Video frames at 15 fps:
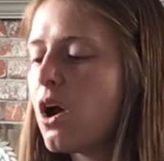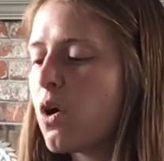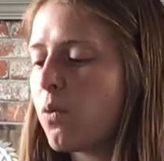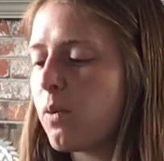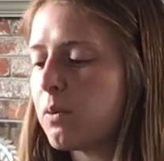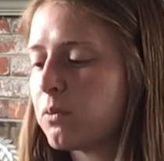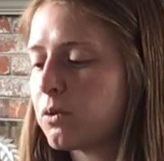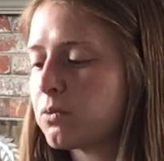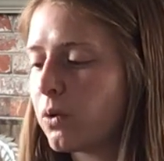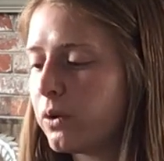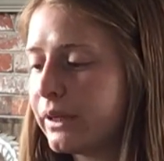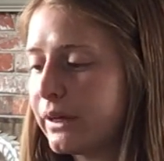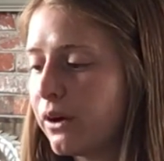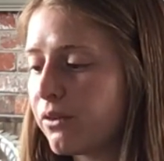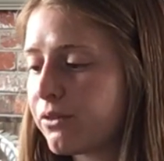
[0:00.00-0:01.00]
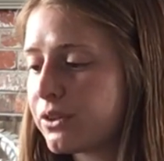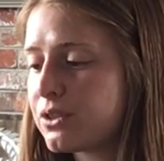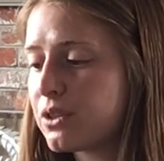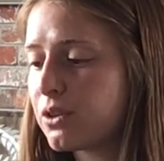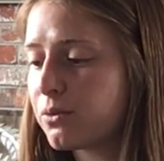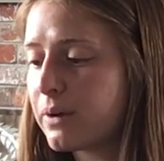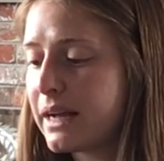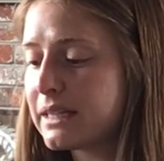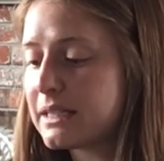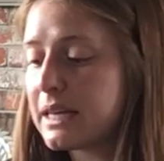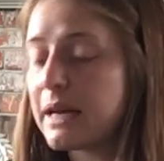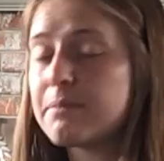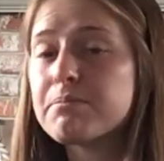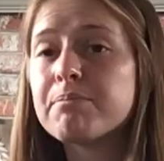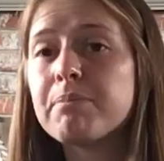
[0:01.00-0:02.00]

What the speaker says: when we're rolling over to the right side,